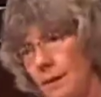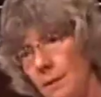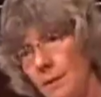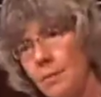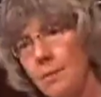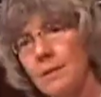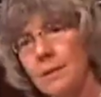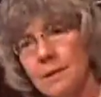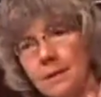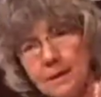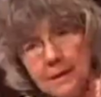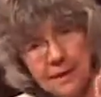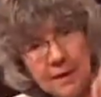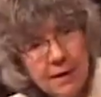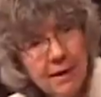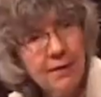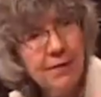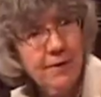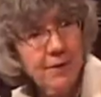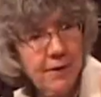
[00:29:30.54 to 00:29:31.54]
it was a
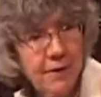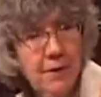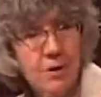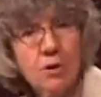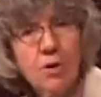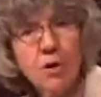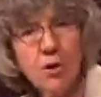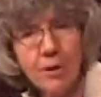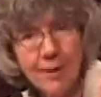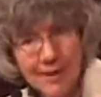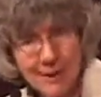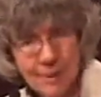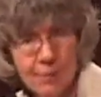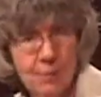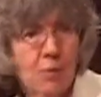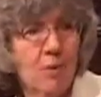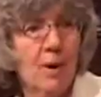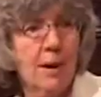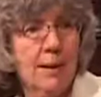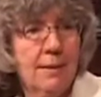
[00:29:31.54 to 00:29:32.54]
significant turning
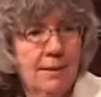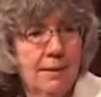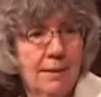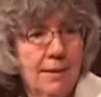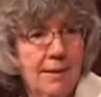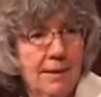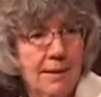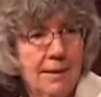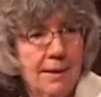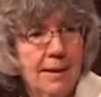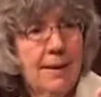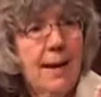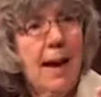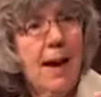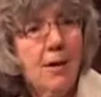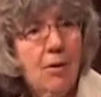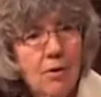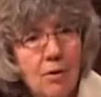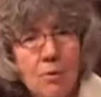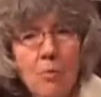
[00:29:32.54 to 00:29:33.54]
point in
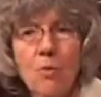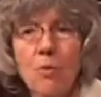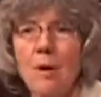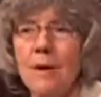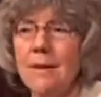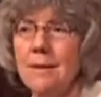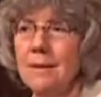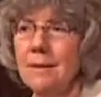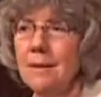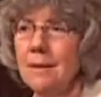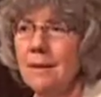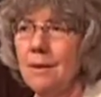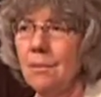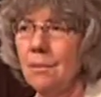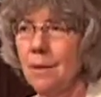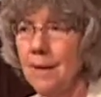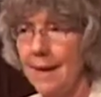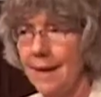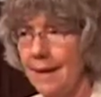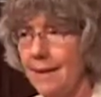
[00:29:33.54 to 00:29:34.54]
how her boys
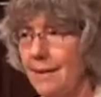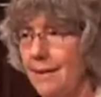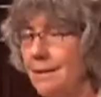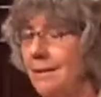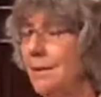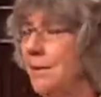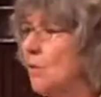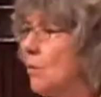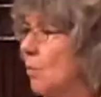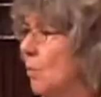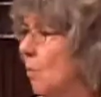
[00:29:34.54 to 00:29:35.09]
related to the